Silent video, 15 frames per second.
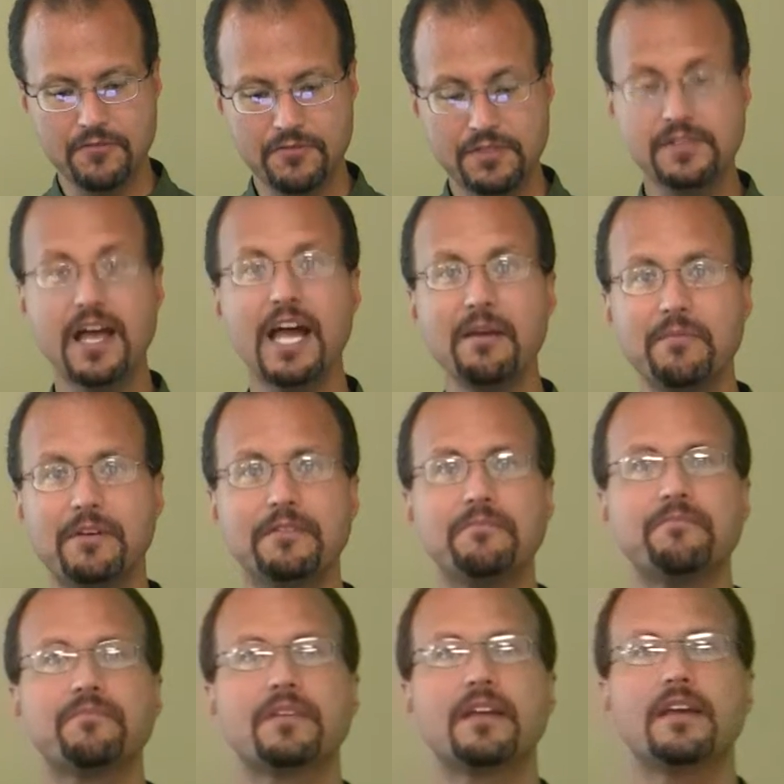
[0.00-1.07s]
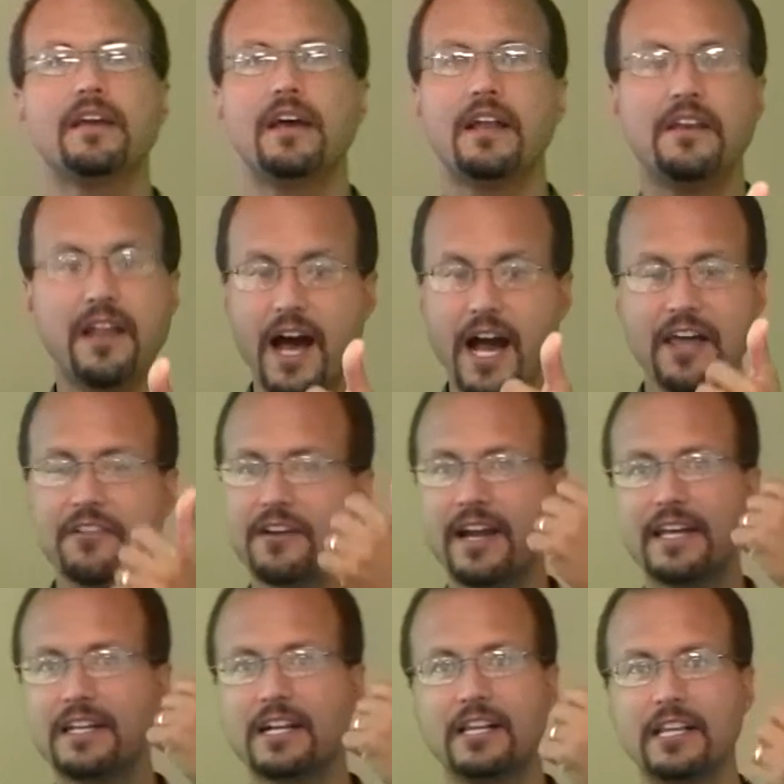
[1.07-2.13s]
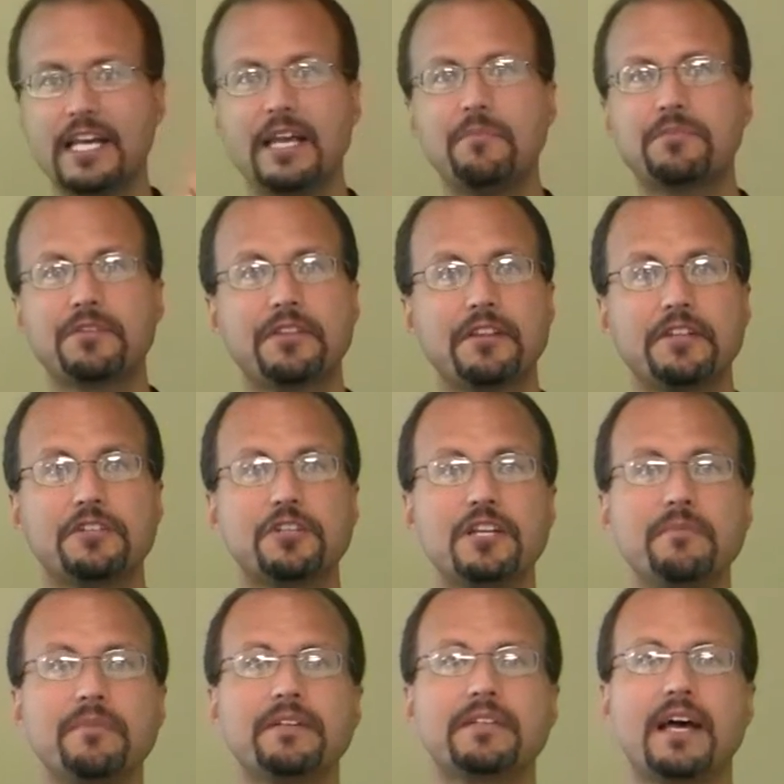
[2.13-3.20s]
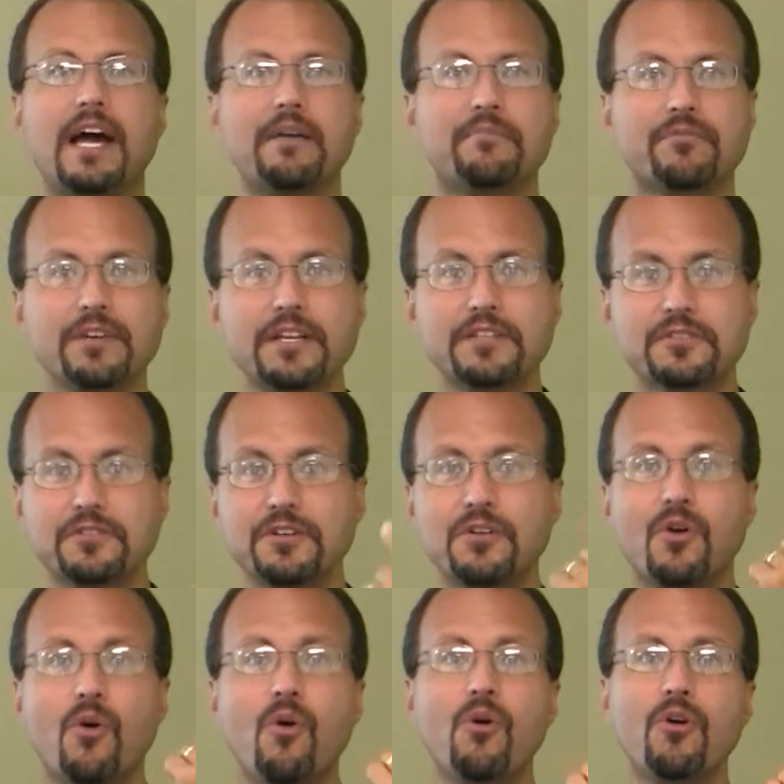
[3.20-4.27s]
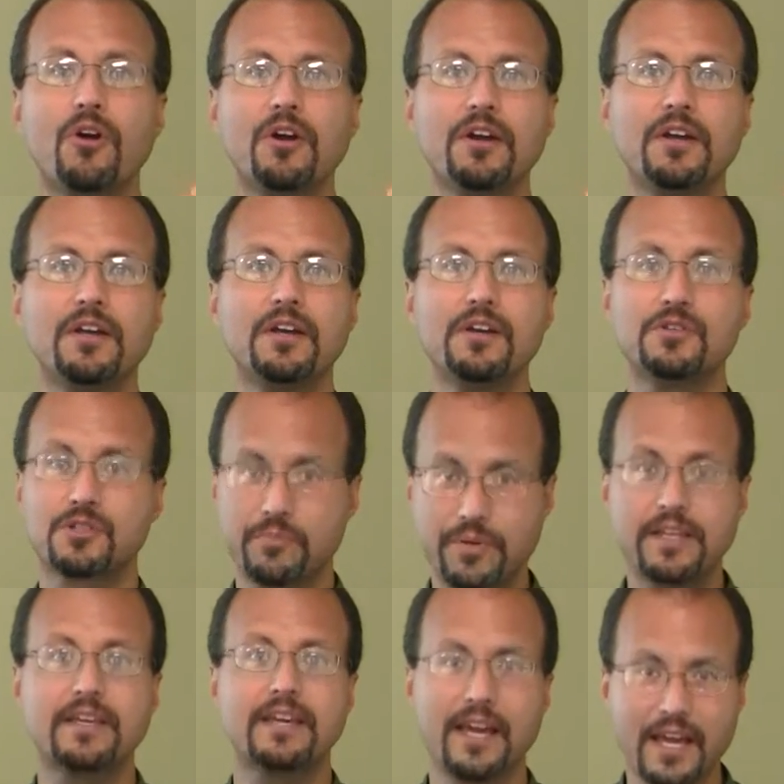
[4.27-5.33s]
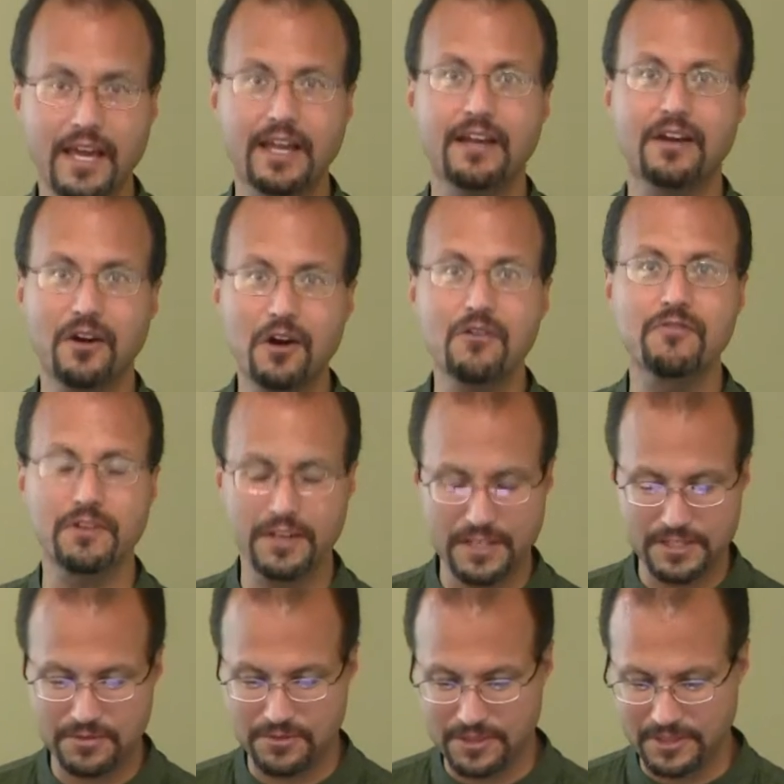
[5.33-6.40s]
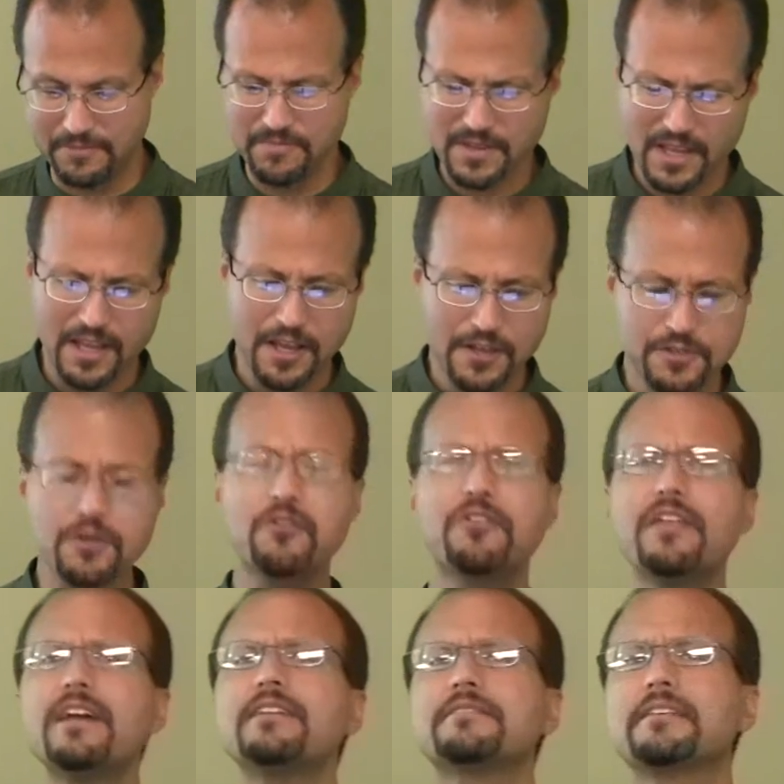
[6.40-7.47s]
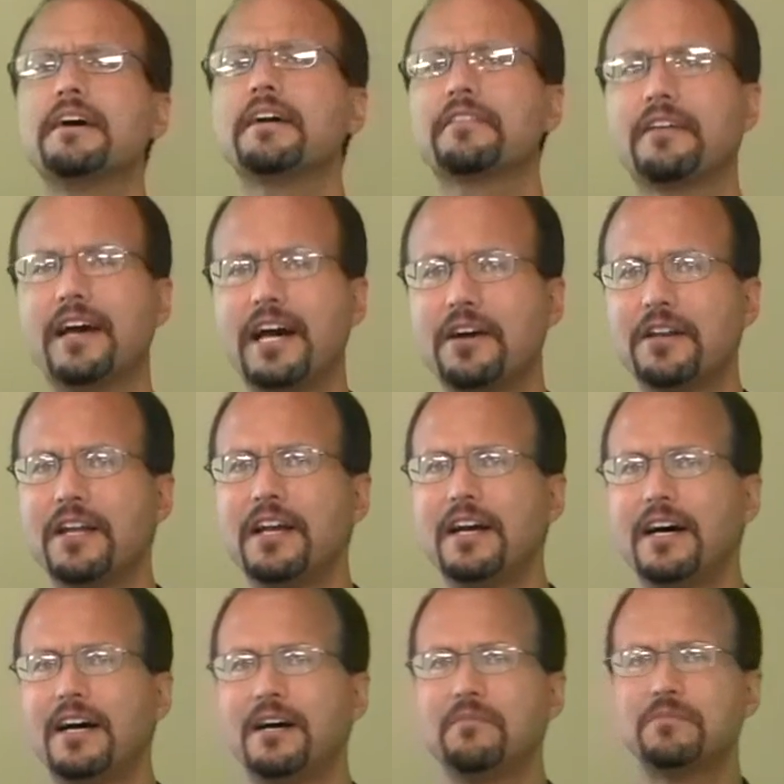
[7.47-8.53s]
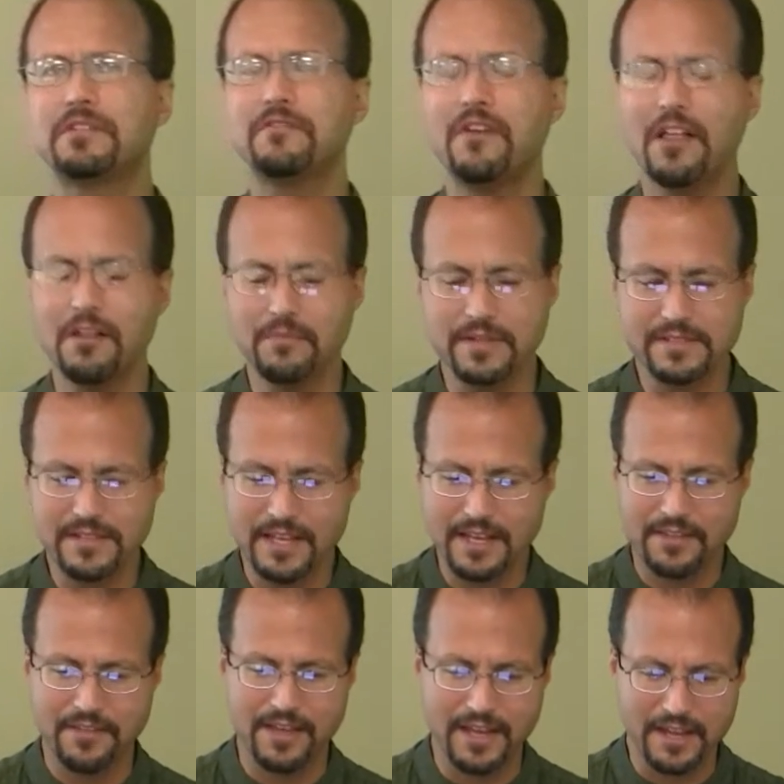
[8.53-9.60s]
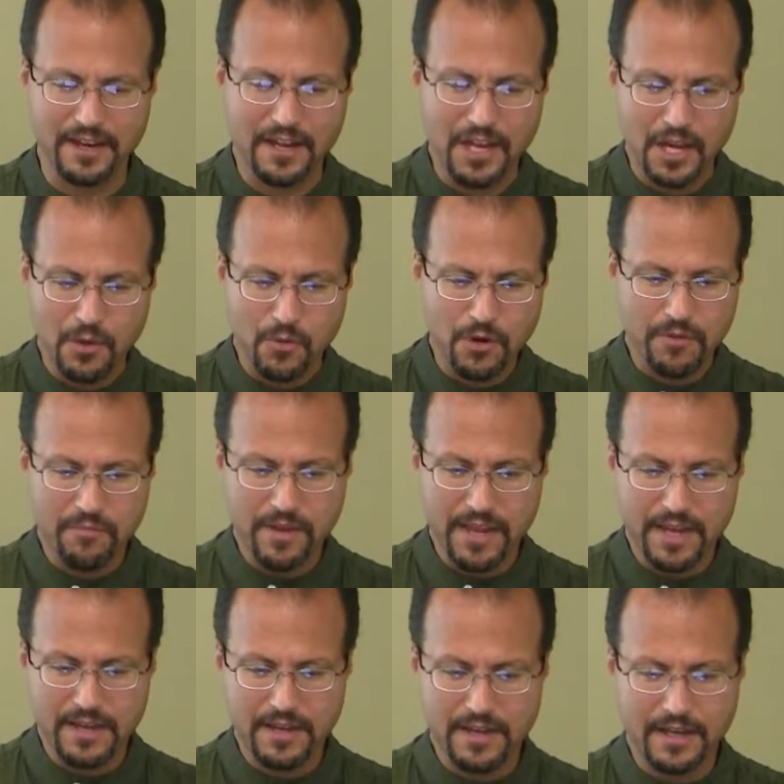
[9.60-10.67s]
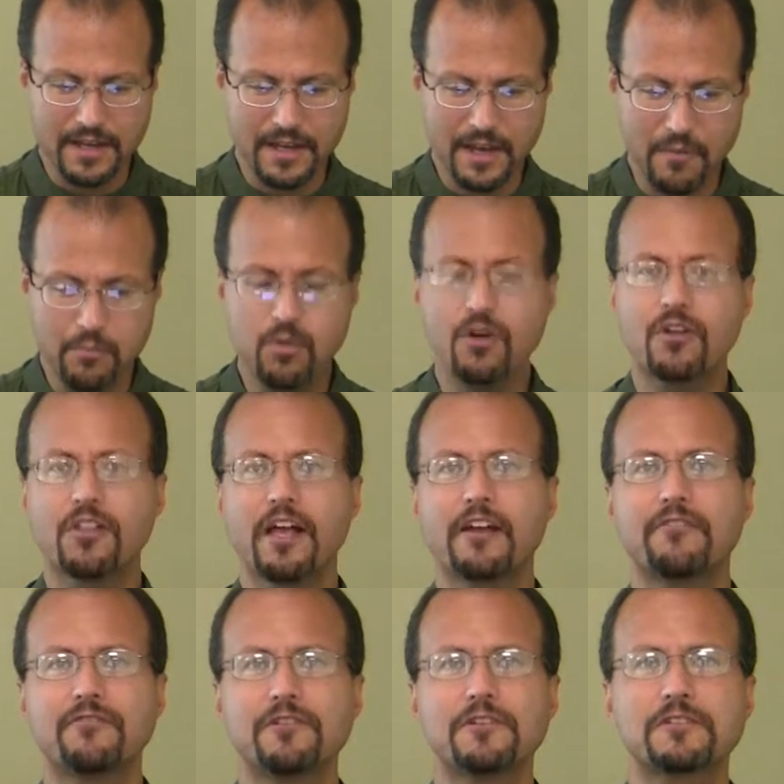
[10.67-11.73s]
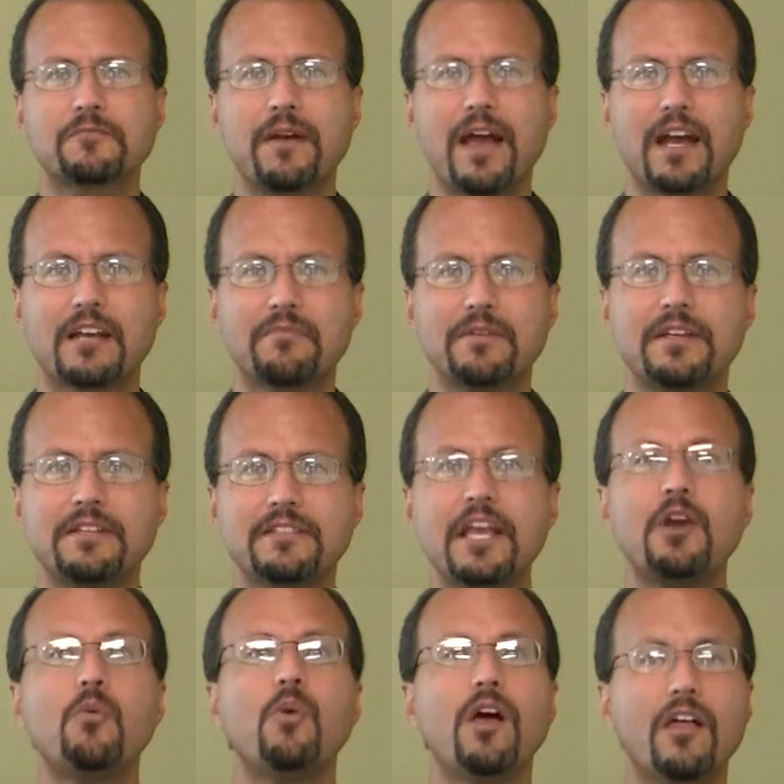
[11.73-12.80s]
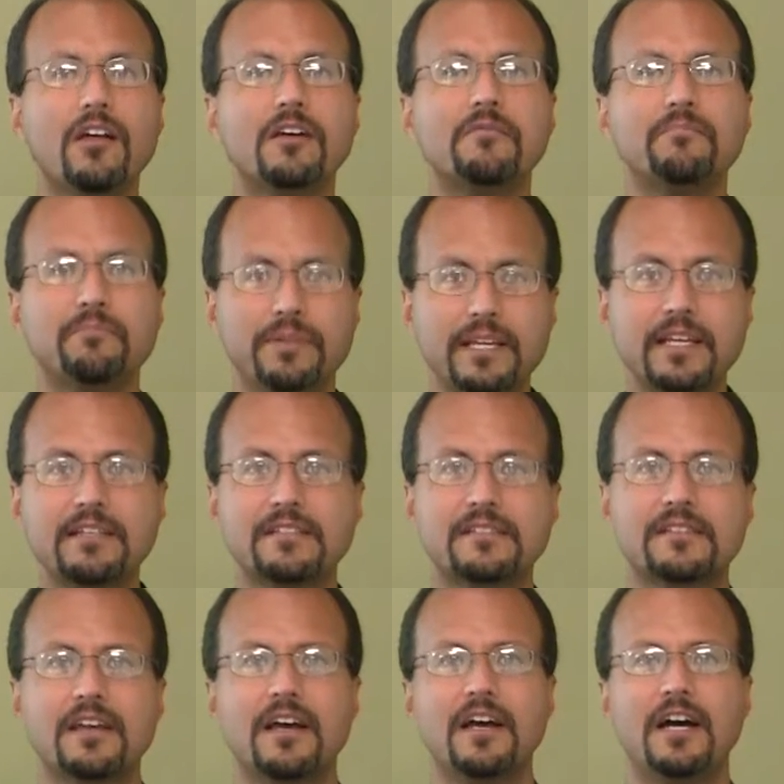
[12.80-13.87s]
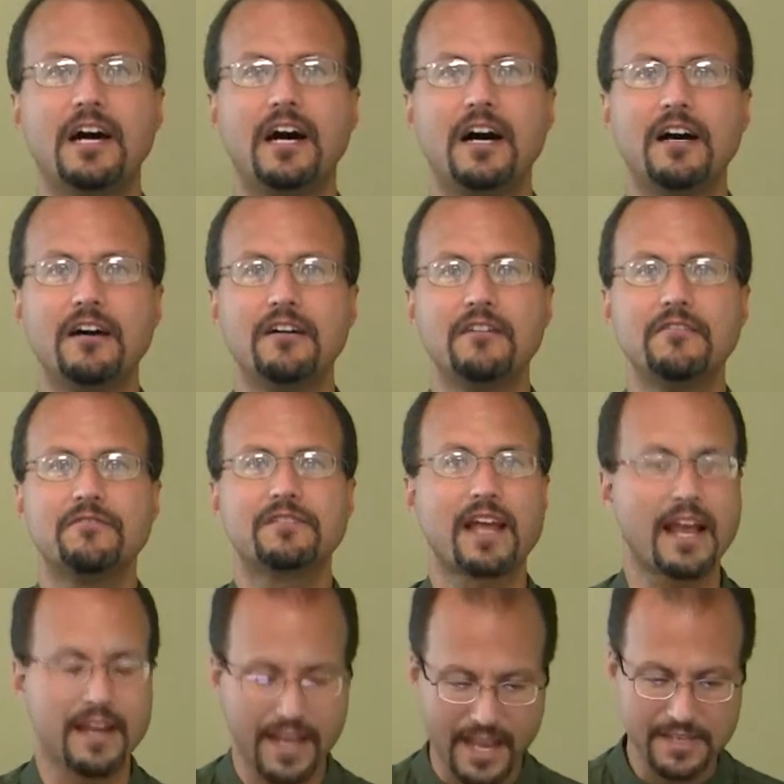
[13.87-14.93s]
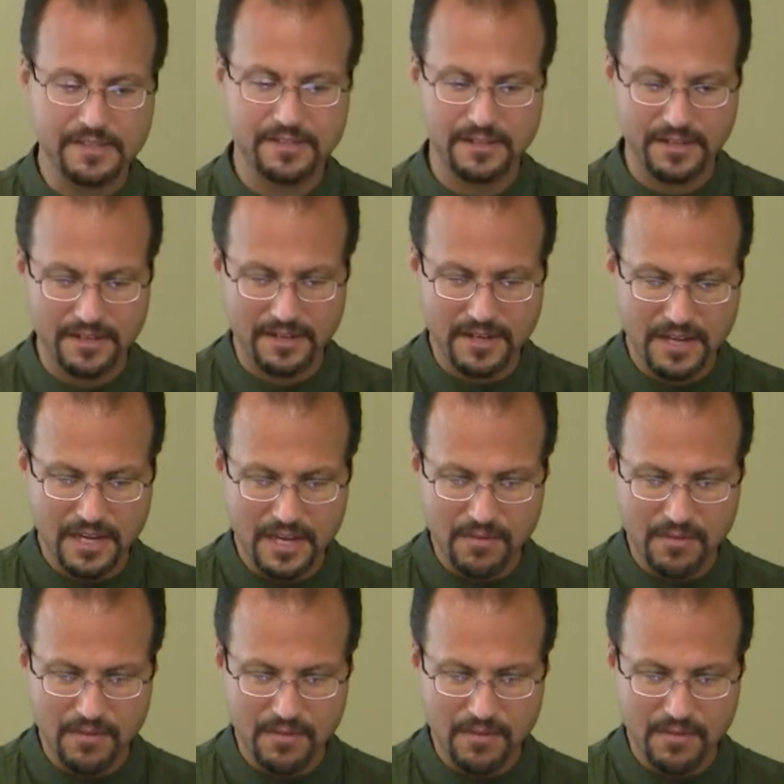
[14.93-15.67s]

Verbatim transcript: Simon neither had a claim to the legitimate high priesthood or to be king over Israel. So things like that, developments like that, would make a book like First Maccabees a welcome piece of dynastic